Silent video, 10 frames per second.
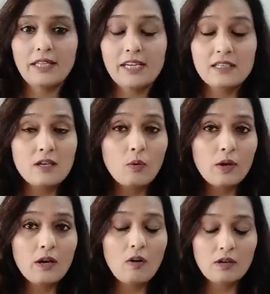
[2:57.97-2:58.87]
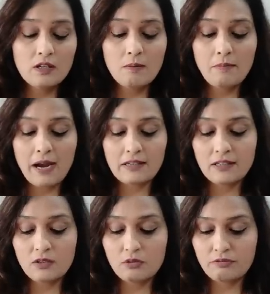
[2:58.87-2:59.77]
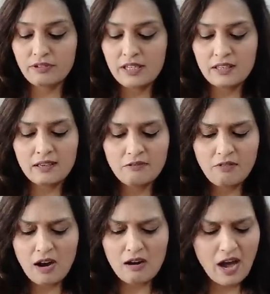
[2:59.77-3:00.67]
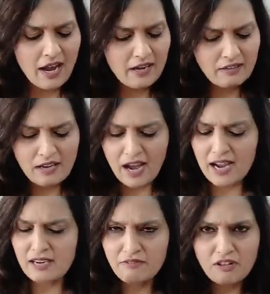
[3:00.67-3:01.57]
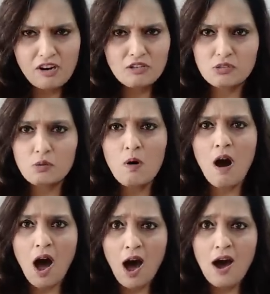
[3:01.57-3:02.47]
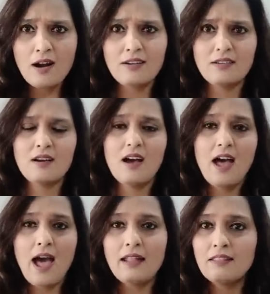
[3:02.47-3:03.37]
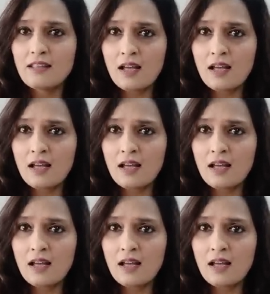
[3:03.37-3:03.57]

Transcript: things are going on in your mind, and you feel that wow, I I worked so hard and